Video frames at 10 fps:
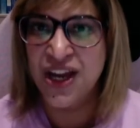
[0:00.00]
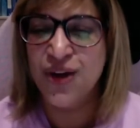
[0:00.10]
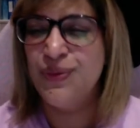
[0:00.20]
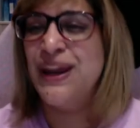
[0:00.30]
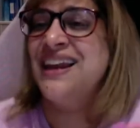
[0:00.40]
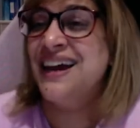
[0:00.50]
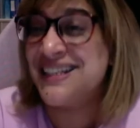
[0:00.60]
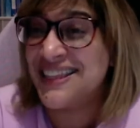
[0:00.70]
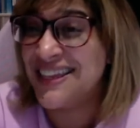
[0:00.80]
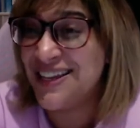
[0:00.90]
But I'd like
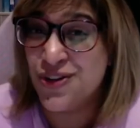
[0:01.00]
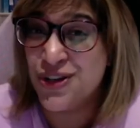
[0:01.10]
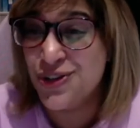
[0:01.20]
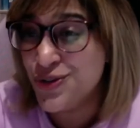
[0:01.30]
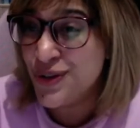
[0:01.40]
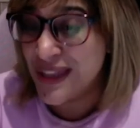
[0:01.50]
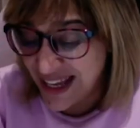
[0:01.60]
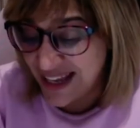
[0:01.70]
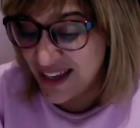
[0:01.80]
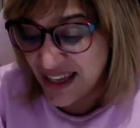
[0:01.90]
to think you can do
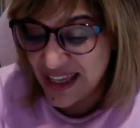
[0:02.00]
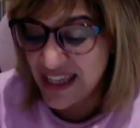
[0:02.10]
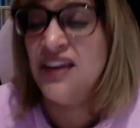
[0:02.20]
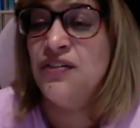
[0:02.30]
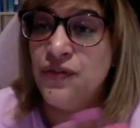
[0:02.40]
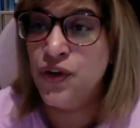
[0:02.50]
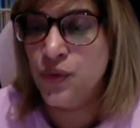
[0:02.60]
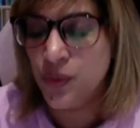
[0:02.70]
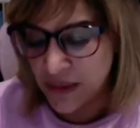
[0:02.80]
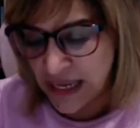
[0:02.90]
that if
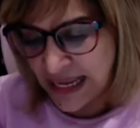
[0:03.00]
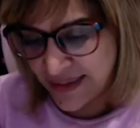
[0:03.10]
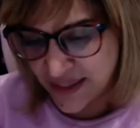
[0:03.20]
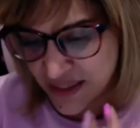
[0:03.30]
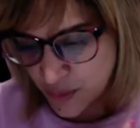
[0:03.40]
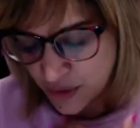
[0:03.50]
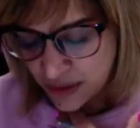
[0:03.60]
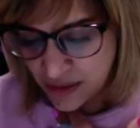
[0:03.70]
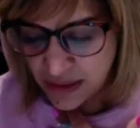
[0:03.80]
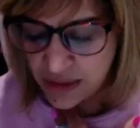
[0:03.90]
you are at this
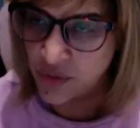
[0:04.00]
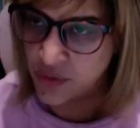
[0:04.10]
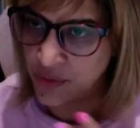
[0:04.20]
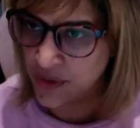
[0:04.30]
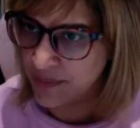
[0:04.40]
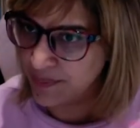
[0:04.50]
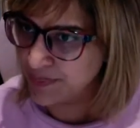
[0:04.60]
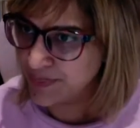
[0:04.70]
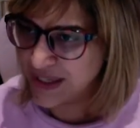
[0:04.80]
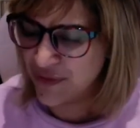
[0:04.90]
point in your,
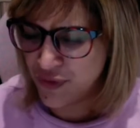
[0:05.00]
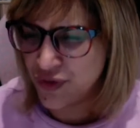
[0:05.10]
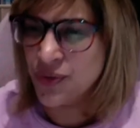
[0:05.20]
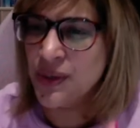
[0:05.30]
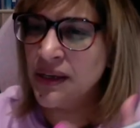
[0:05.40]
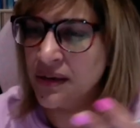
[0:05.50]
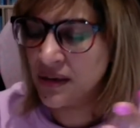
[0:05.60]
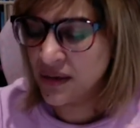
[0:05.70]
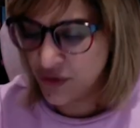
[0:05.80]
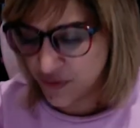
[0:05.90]
if you're doing
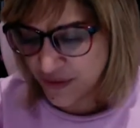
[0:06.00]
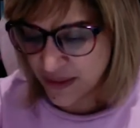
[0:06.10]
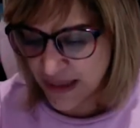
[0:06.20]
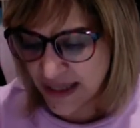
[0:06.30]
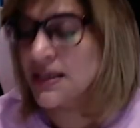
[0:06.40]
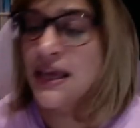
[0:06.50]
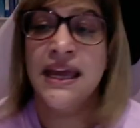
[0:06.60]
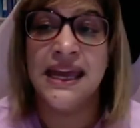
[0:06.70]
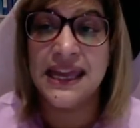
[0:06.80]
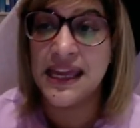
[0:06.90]
your further maths.
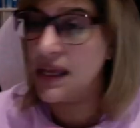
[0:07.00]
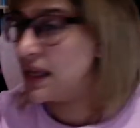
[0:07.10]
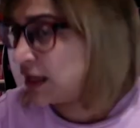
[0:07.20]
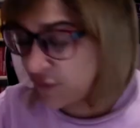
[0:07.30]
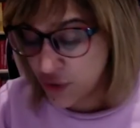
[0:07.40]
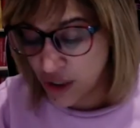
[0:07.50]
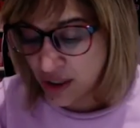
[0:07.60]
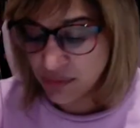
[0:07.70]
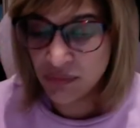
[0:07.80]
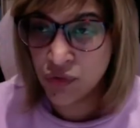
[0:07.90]
If you
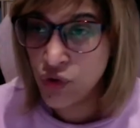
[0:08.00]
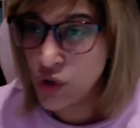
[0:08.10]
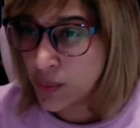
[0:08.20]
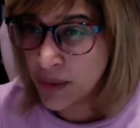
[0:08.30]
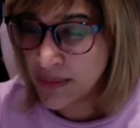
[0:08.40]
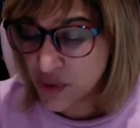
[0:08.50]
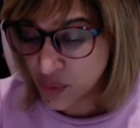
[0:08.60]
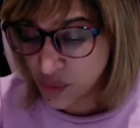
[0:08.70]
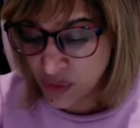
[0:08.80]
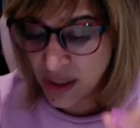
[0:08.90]
can't, not a problem at
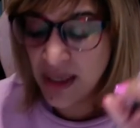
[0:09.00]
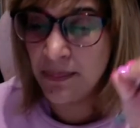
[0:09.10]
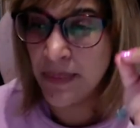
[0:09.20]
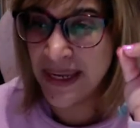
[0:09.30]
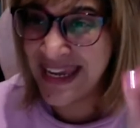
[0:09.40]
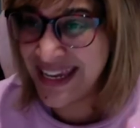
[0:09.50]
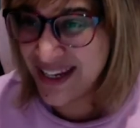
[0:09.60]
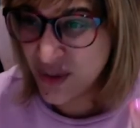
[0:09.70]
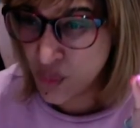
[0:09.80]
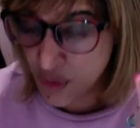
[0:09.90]
all. My
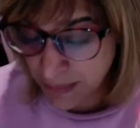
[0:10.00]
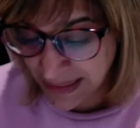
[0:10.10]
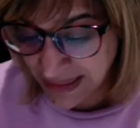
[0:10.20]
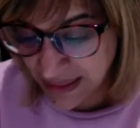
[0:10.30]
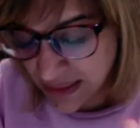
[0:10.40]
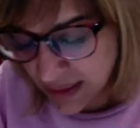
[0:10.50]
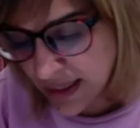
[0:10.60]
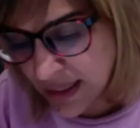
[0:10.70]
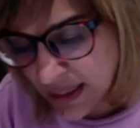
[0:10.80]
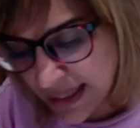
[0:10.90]
hint would be,
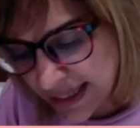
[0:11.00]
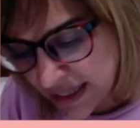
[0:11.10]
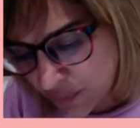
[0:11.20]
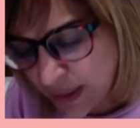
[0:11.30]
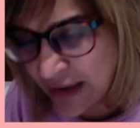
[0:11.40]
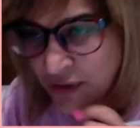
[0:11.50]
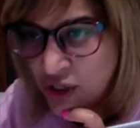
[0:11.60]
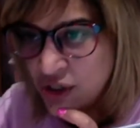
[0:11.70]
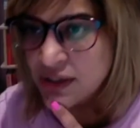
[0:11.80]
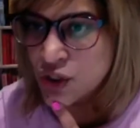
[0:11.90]
if we have a
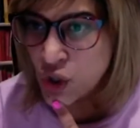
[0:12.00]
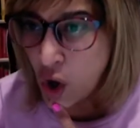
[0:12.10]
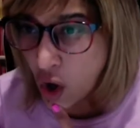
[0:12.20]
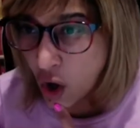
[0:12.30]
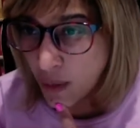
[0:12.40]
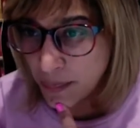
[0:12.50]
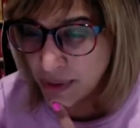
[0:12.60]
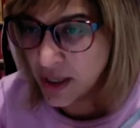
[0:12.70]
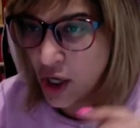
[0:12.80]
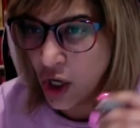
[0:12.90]
look at the top,
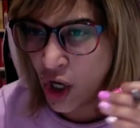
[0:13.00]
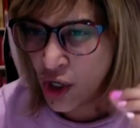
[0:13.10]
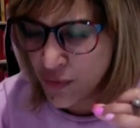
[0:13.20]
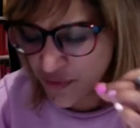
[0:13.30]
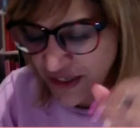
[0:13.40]
hopefully